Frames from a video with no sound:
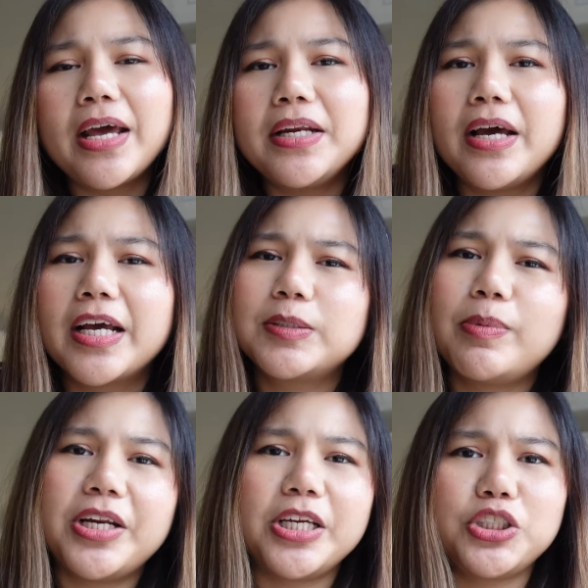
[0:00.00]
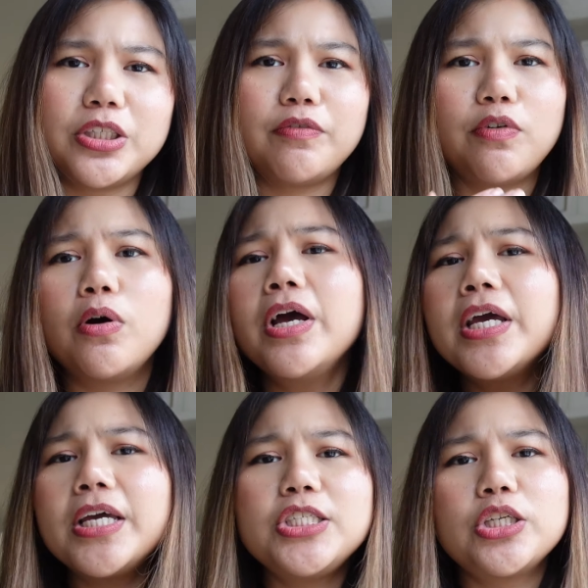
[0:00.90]
and the explanation for
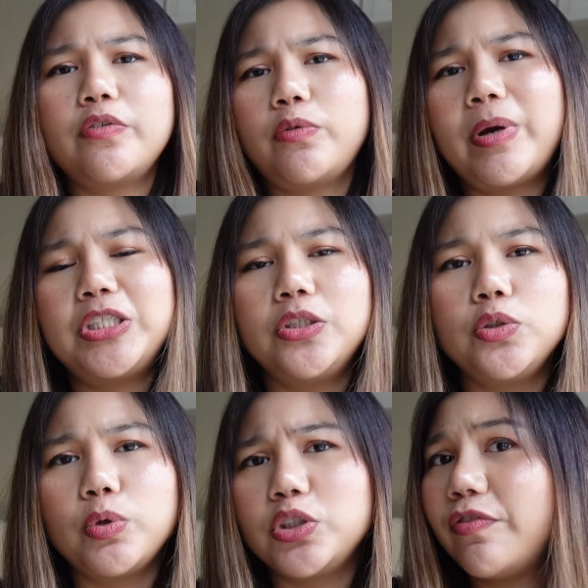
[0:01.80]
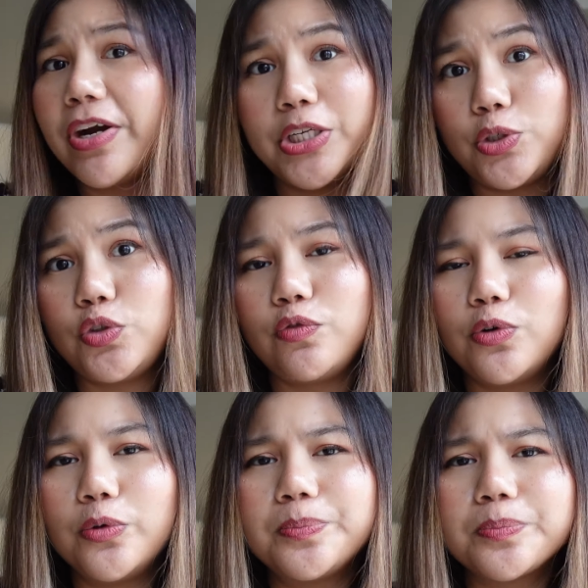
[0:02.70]
each of the question. It was very
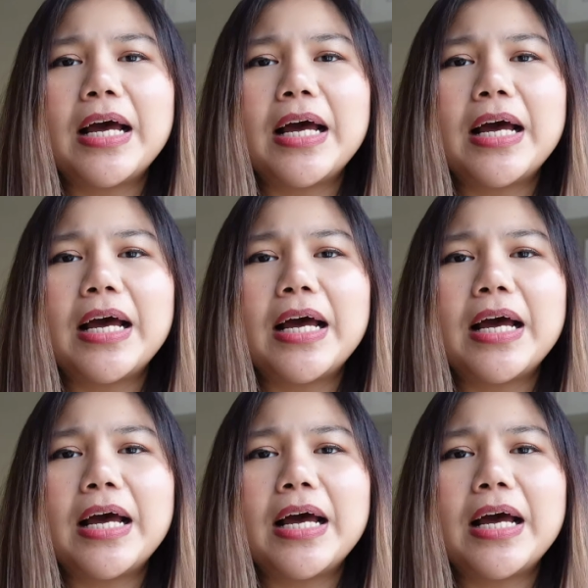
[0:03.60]
useful.